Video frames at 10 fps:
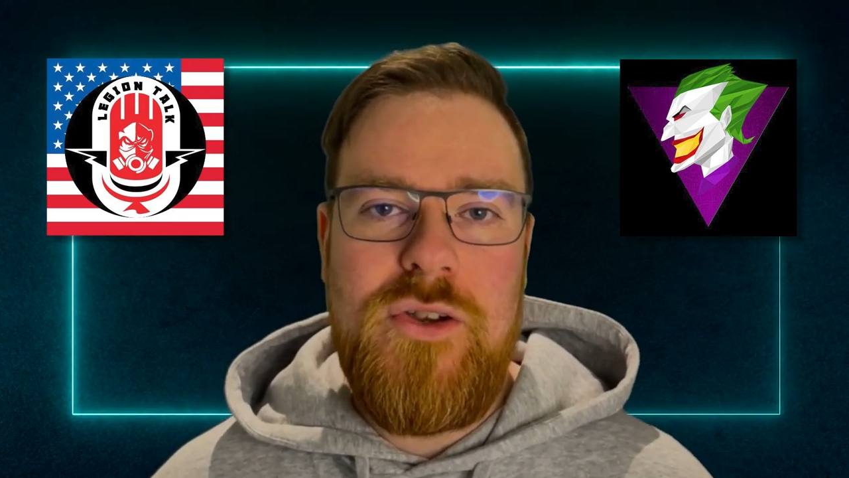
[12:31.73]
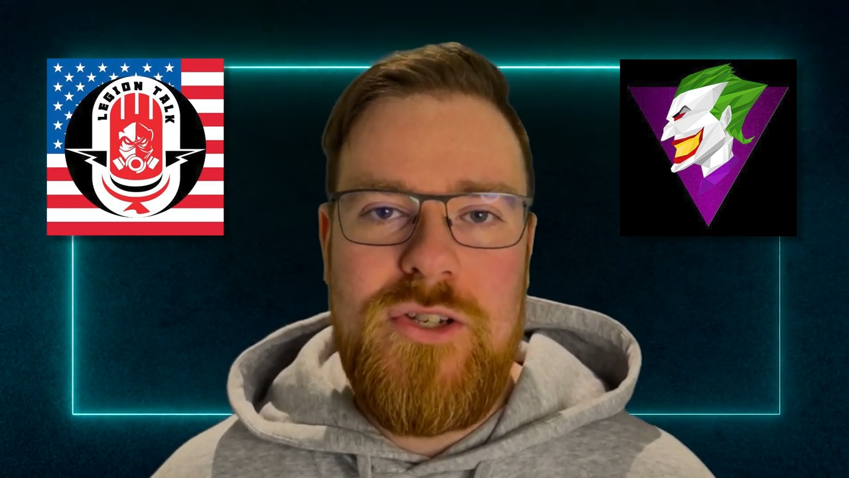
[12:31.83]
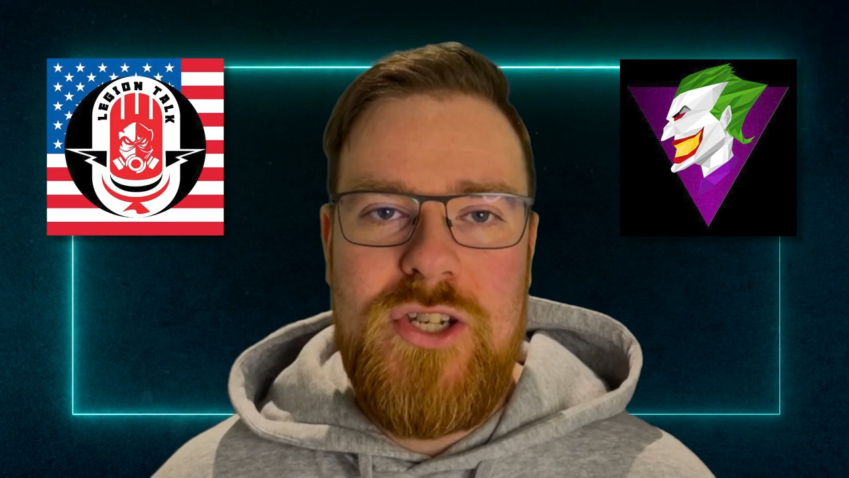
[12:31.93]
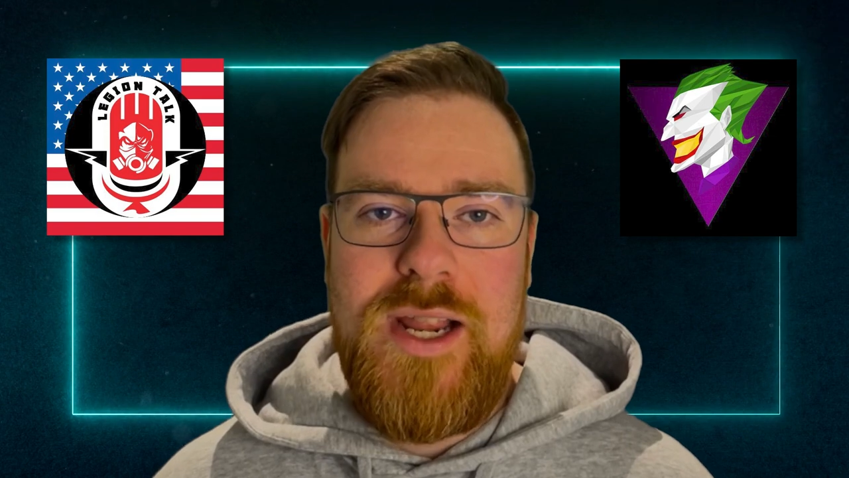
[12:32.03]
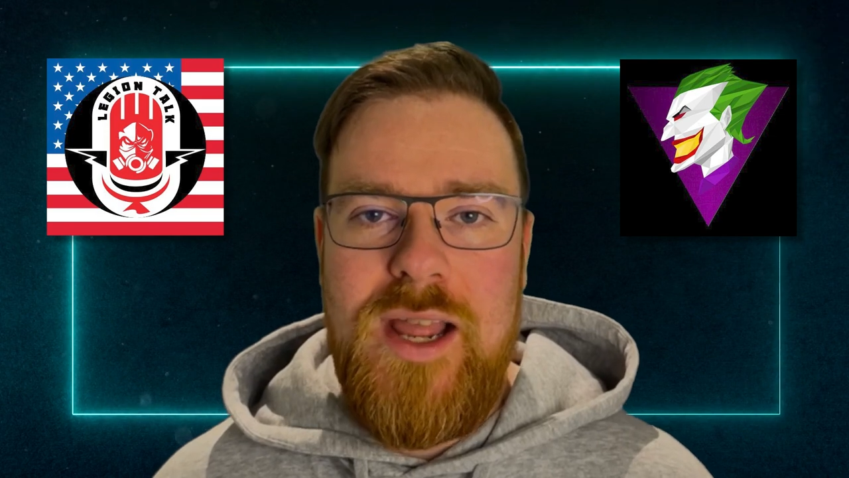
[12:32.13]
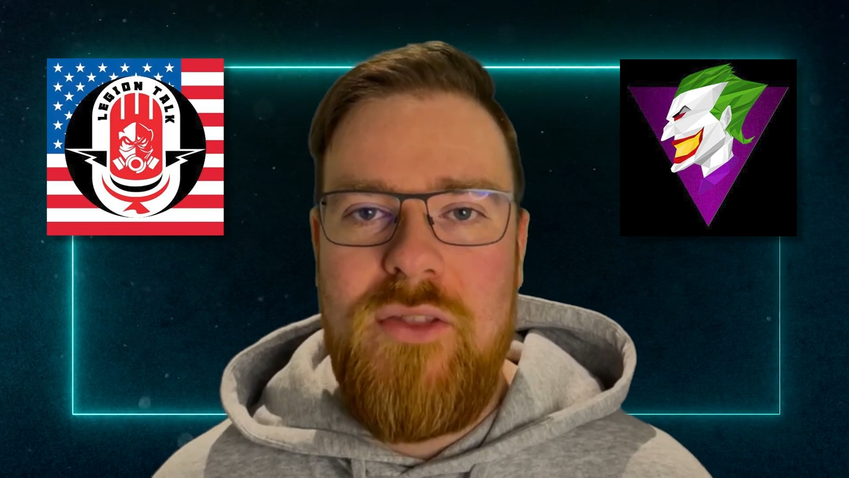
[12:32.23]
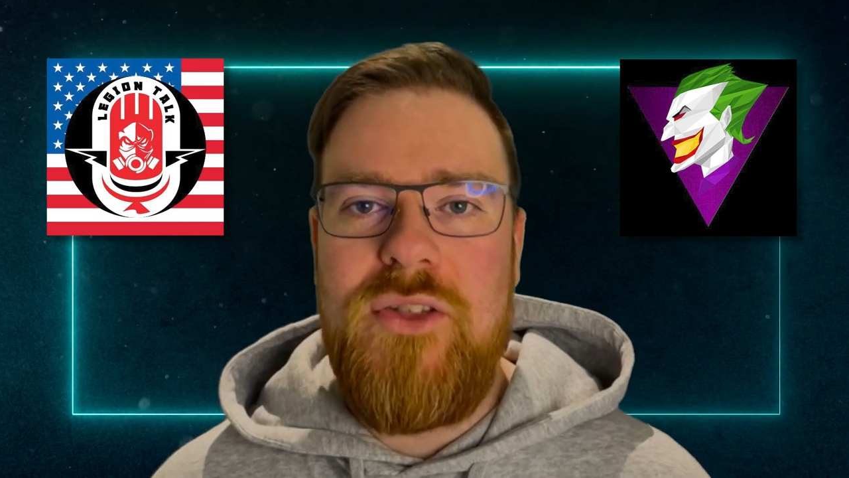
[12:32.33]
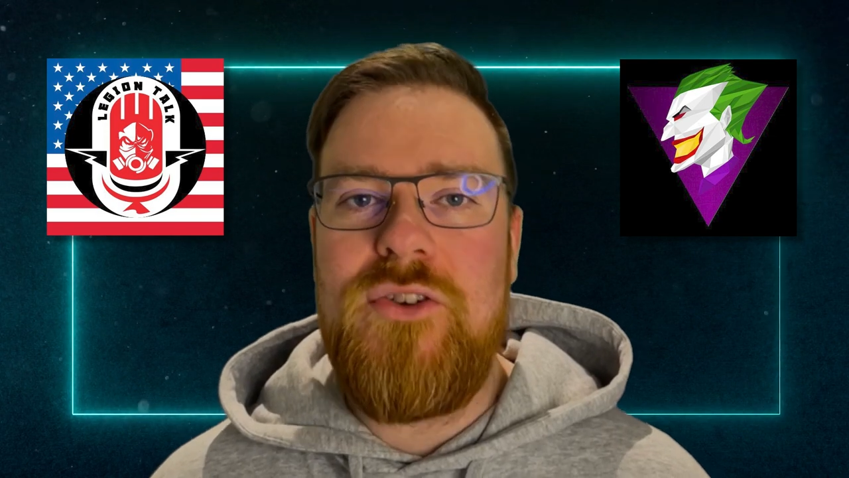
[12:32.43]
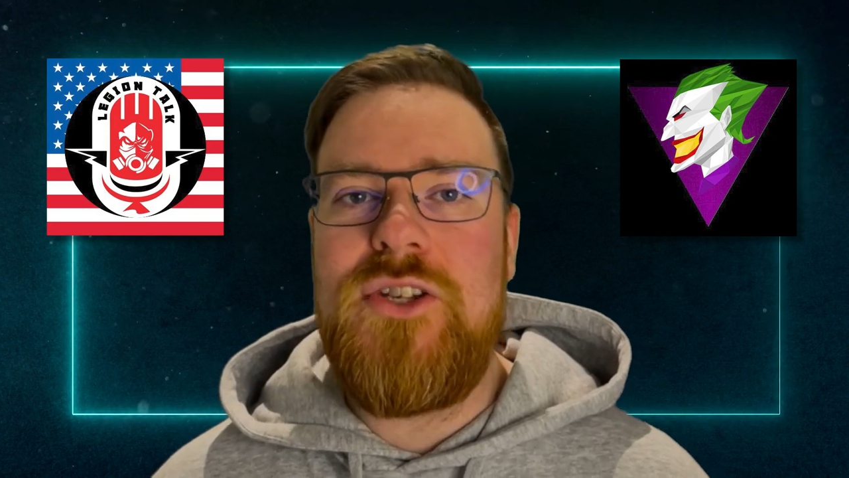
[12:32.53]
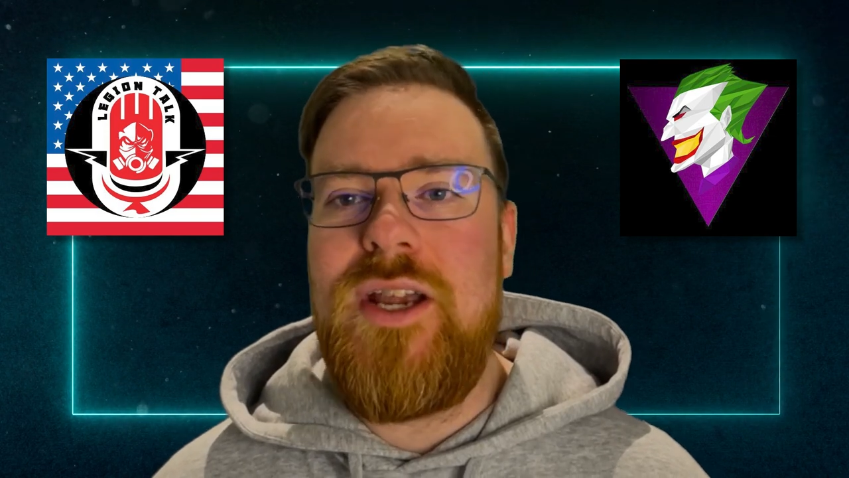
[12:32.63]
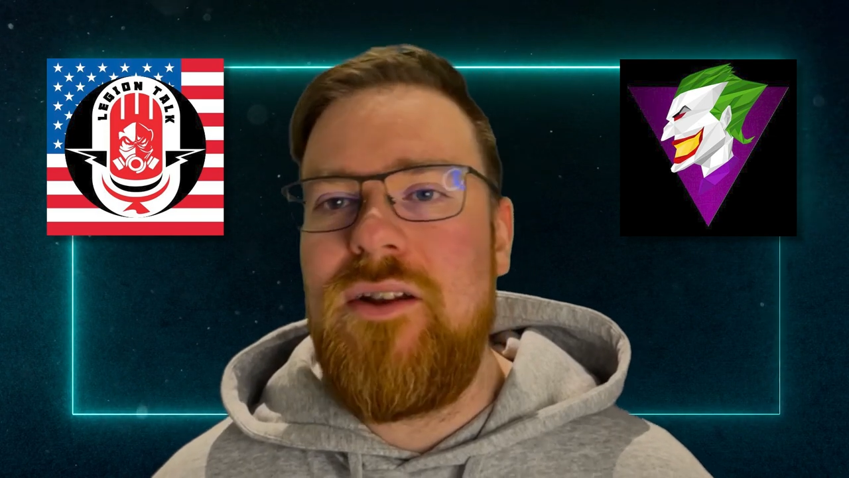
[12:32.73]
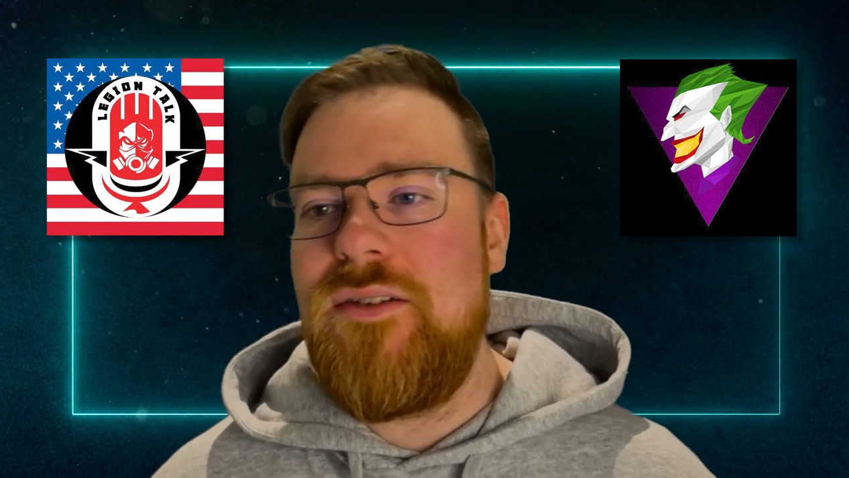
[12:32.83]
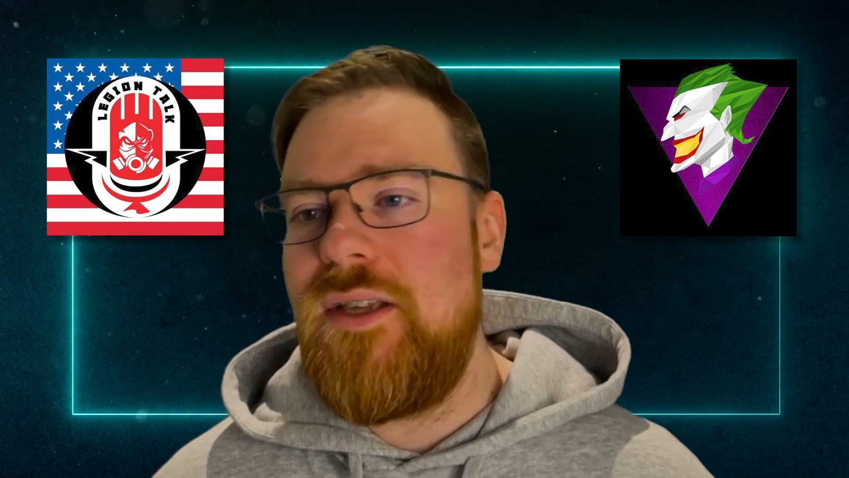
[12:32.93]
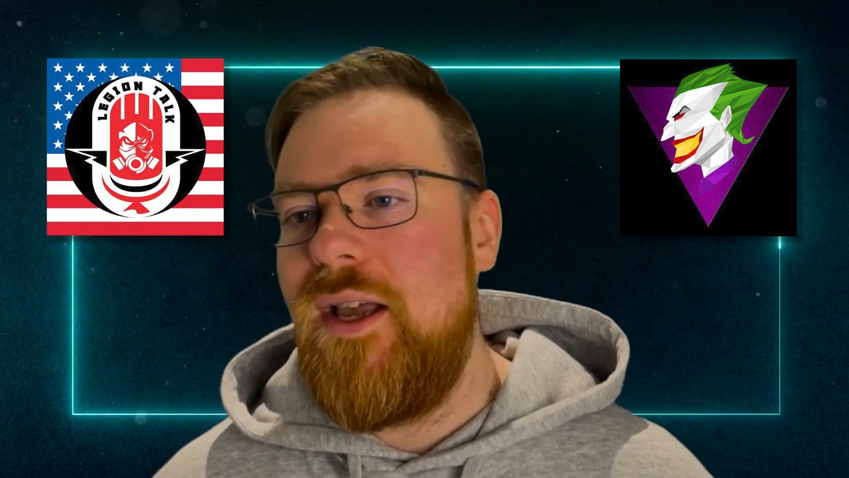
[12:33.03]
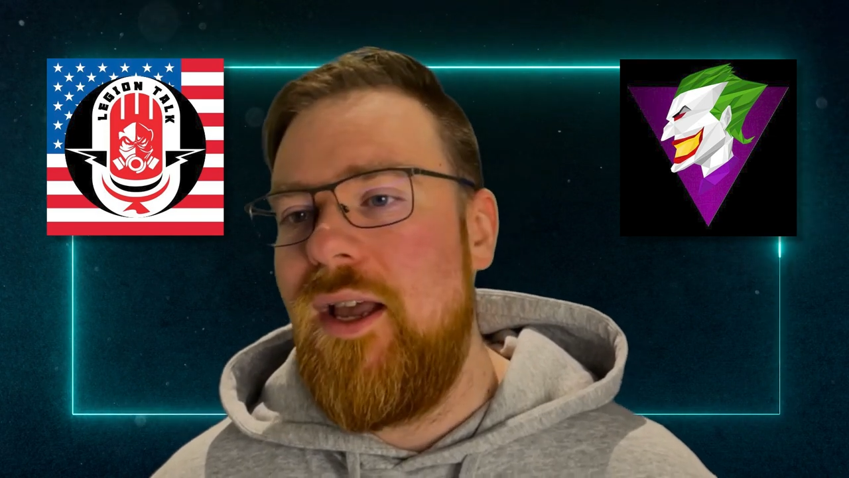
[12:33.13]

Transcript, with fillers: can check out their channels.